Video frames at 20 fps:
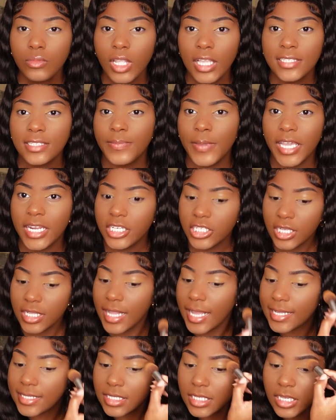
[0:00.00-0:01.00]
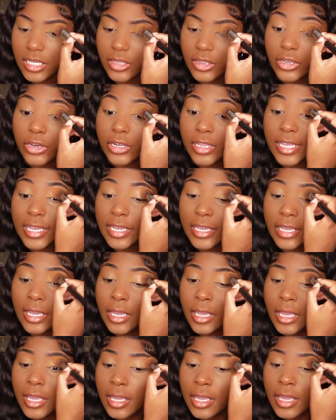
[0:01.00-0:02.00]
Spanish class either. Like,
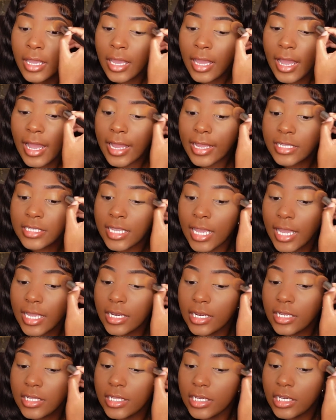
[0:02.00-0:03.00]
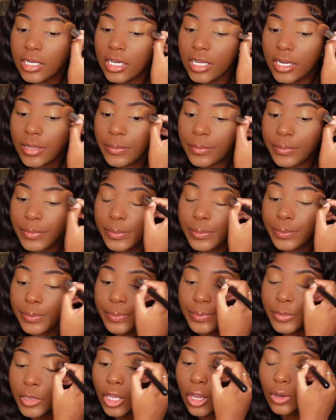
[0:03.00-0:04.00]
I technically couldn't
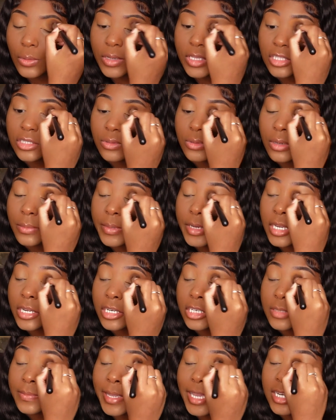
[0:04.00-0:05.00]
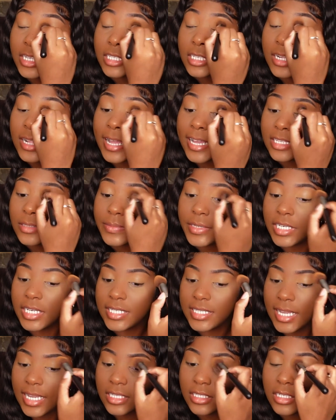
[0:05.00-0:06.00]
go into a beginner Spanish class
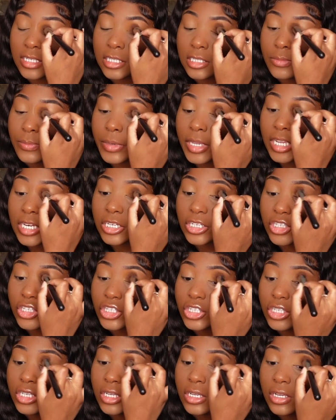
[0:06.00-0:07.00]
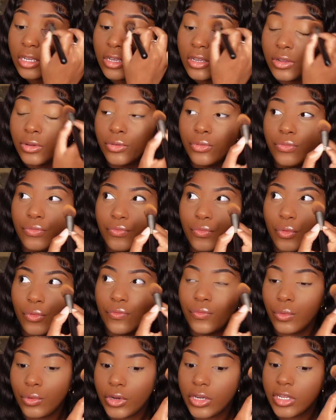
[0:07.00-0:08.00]
because I took Spanish for four